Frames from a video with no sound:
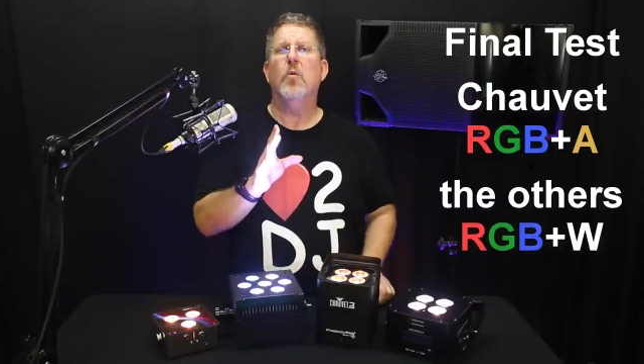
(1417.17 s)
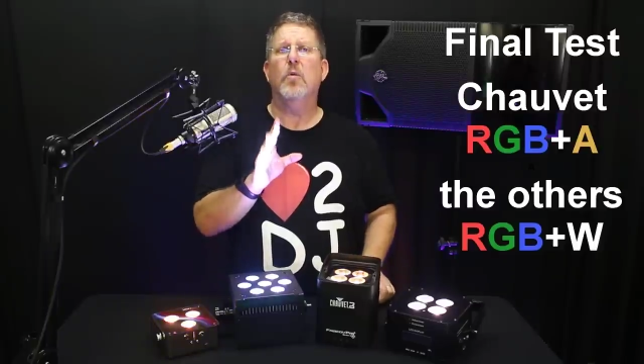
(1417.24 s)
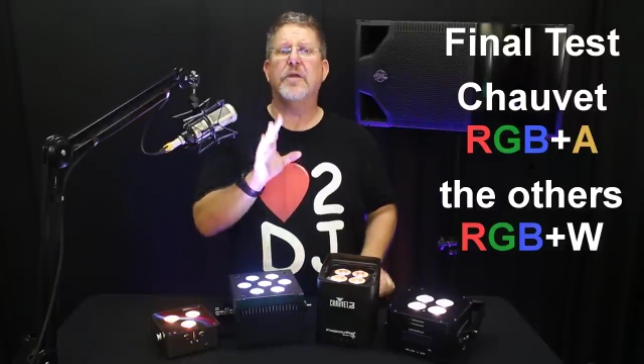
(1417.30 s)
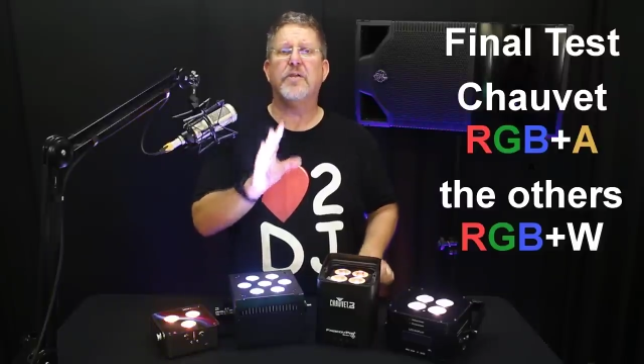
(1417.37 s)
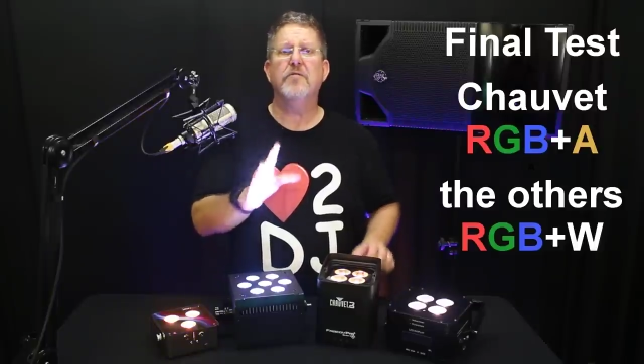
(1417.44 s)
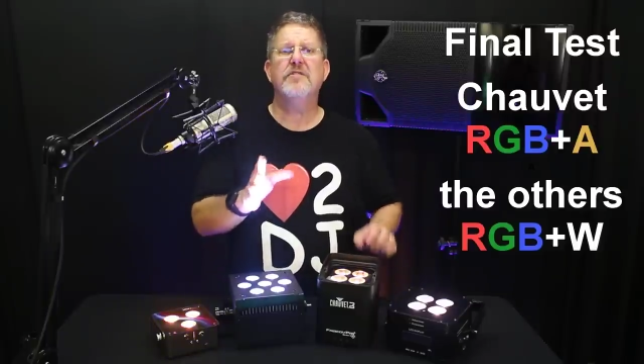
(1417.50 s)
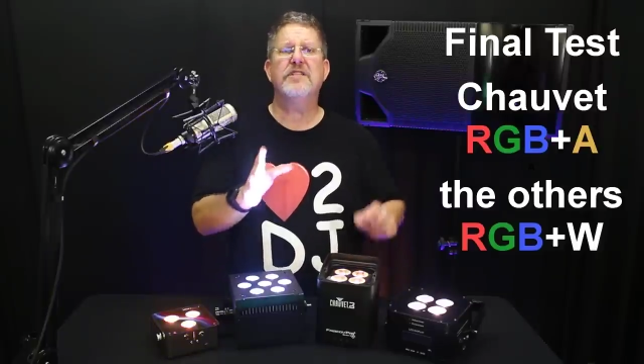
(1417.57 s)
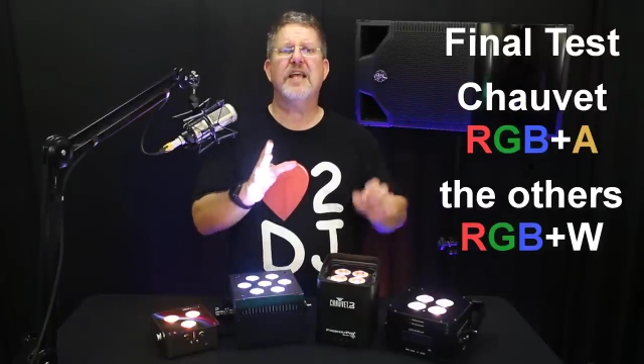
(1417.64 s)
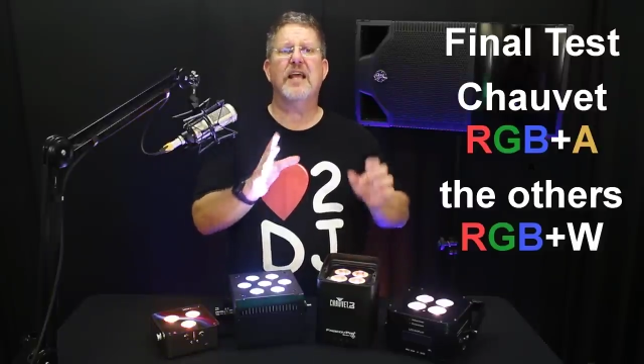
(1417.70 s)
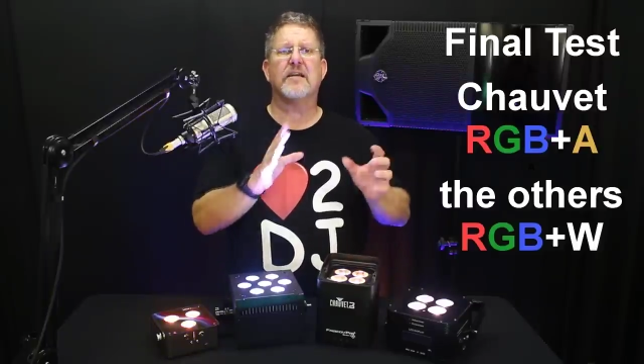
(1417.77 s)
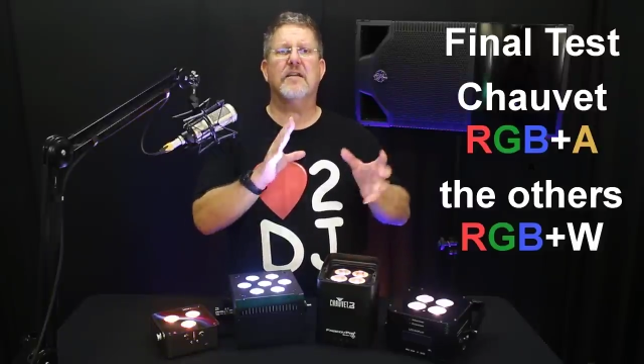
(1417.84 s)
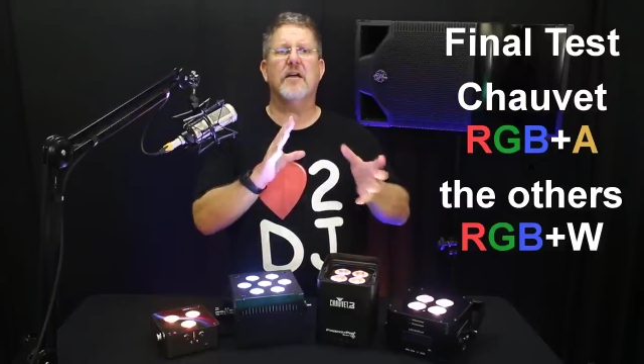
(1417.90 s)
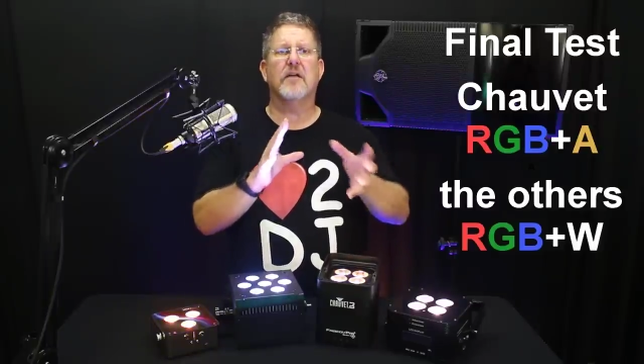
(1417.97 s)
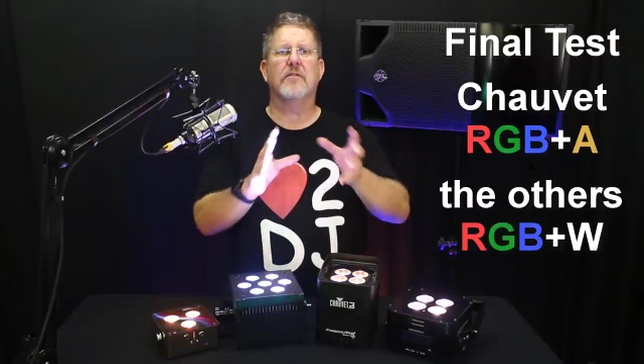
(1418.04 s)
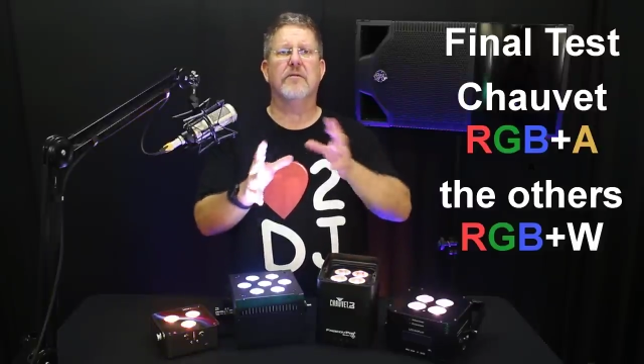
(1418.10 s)
we used
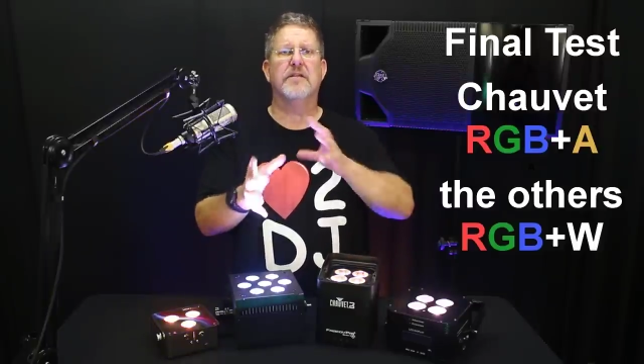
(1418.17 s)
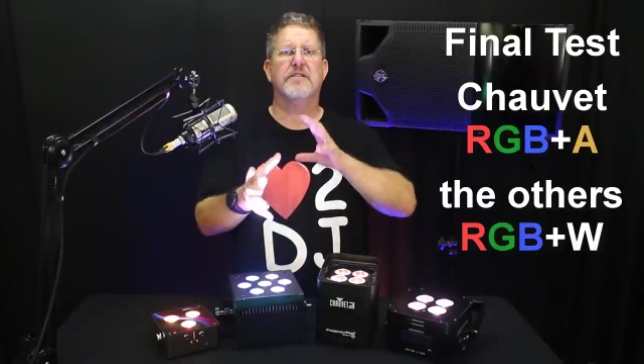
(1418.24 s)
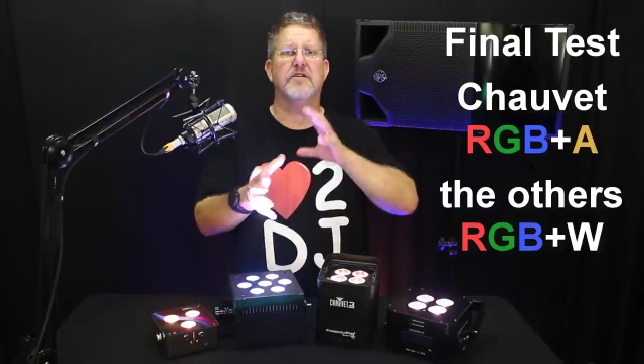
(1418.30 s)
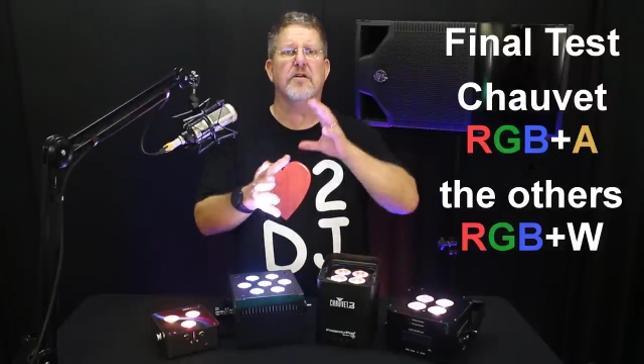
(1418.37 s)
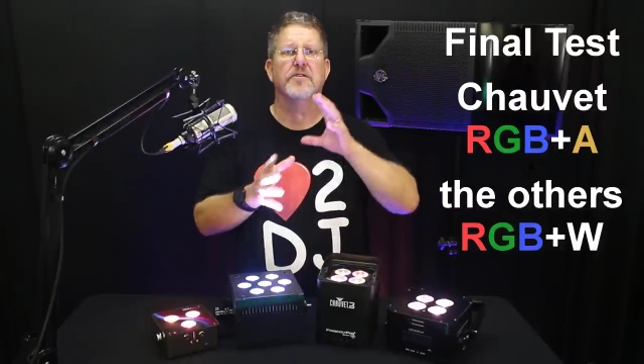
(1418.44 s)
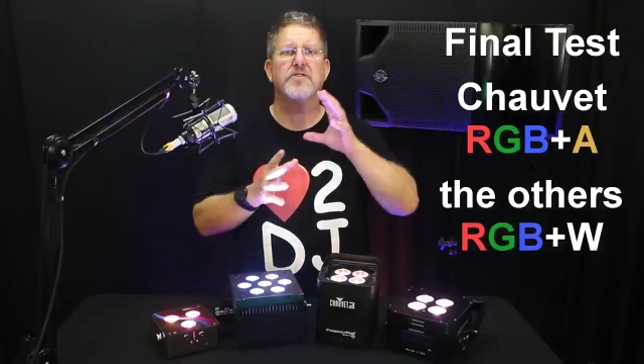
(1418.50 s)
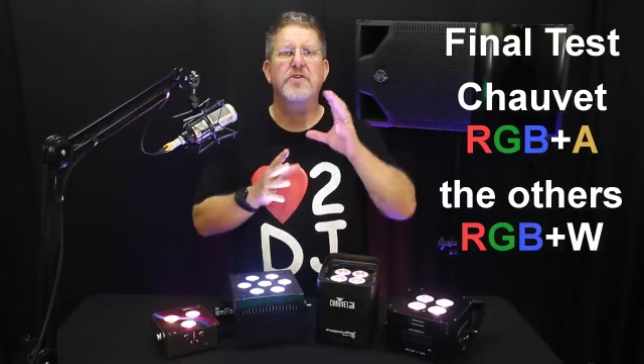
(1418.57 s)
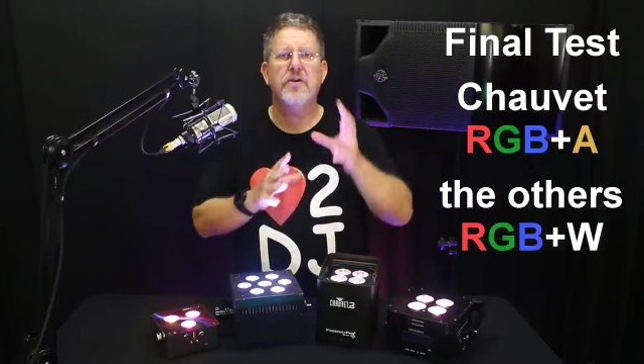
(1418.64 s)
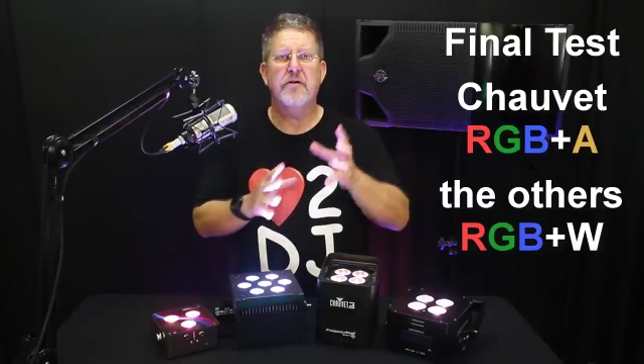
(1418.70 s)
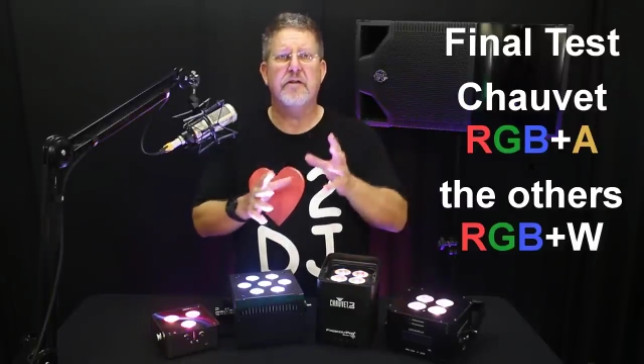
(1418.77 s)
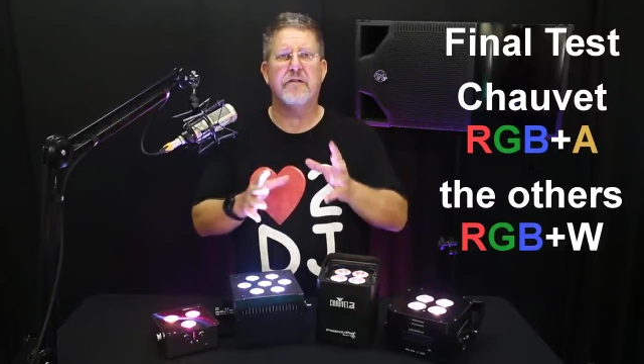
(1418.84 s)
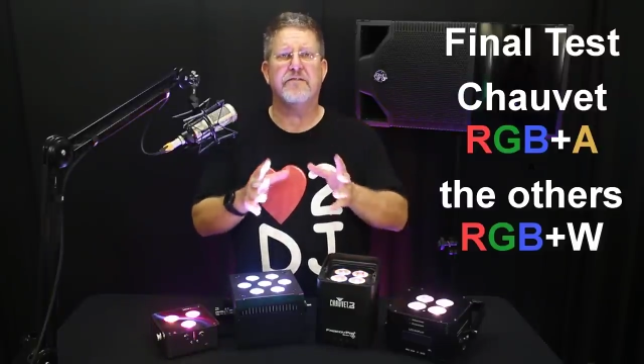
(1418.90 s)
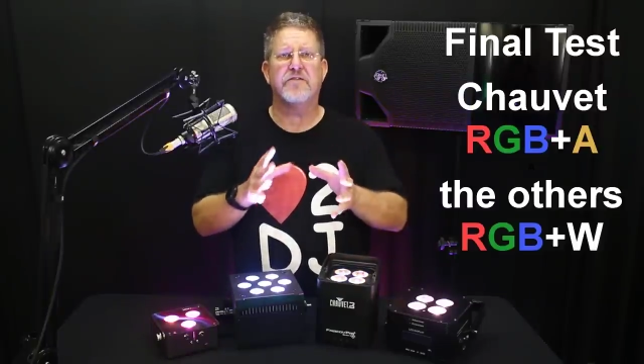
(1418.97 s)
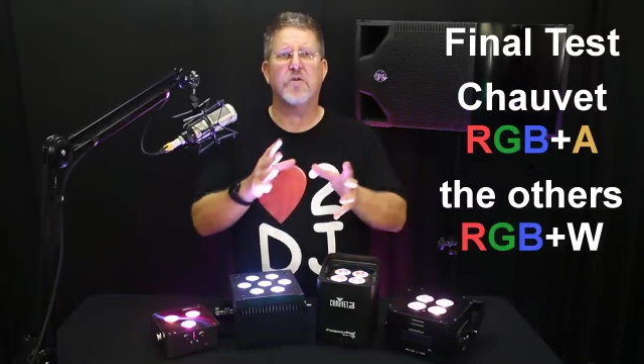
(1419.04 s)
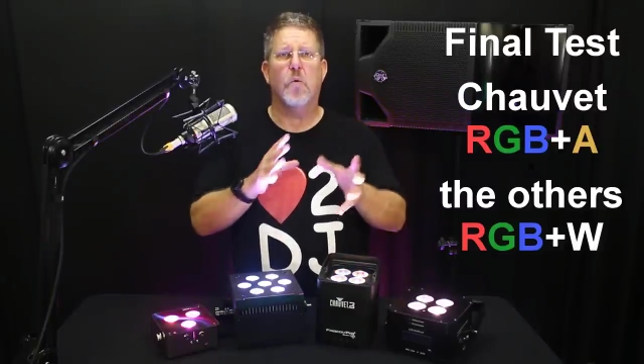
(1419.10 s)
that color as an
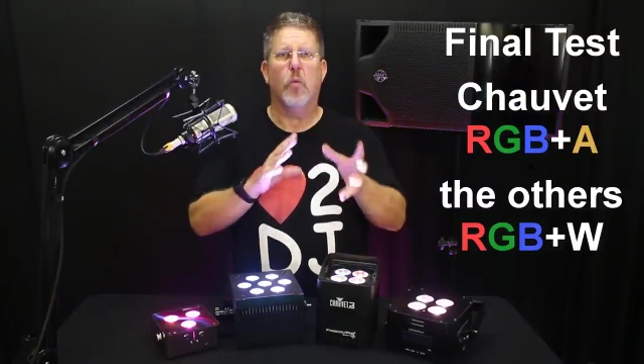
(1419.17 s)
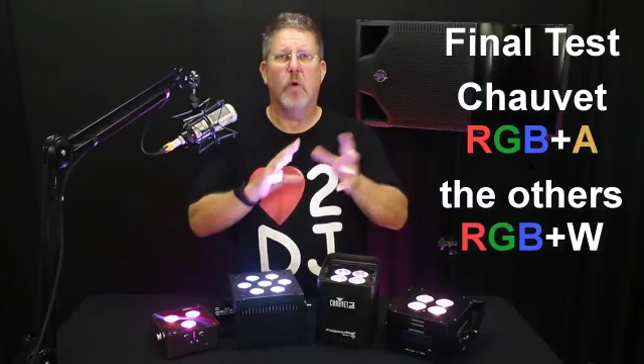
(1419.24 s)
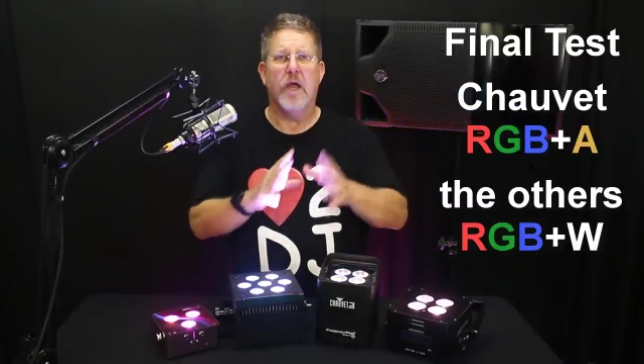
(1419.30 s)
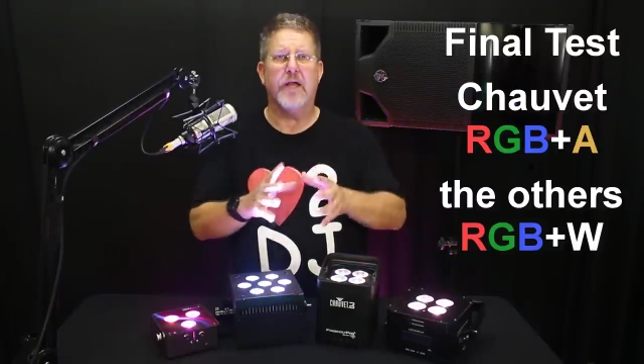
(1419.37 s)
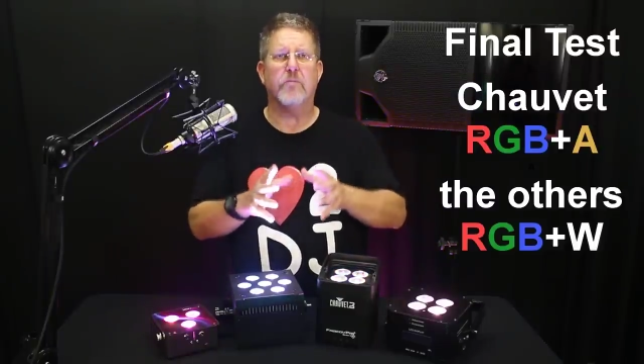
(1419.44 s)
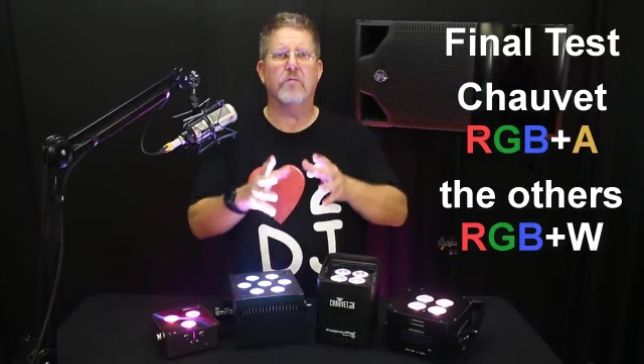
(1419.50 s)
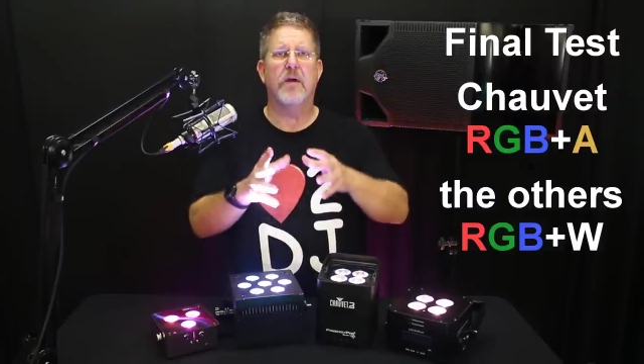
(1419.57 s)
alternative to white,